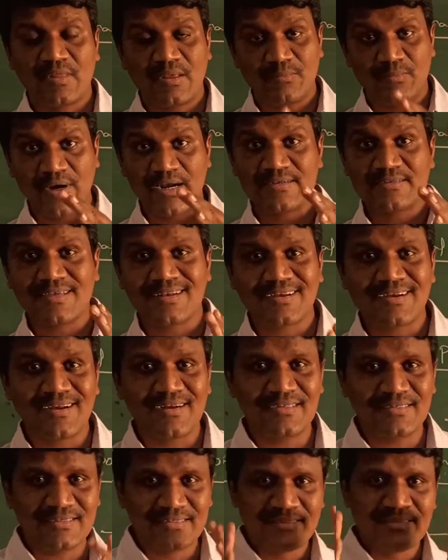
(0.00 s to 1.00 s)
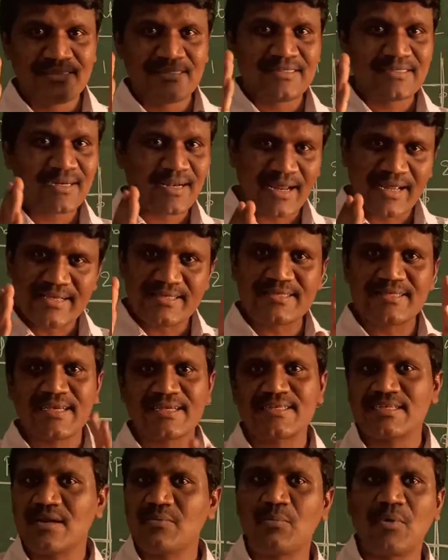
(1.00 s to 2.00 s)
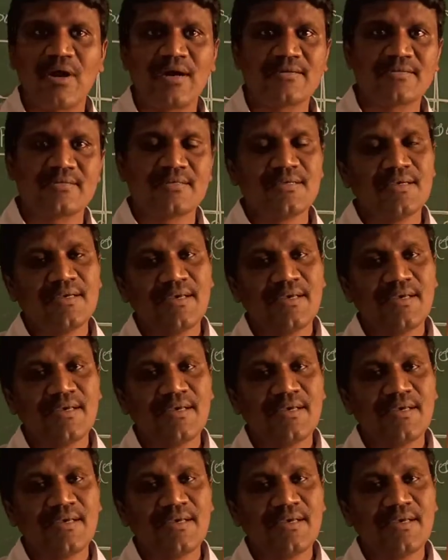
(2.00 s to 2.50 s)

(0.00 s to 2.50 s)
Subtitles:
Points are called trisectional points.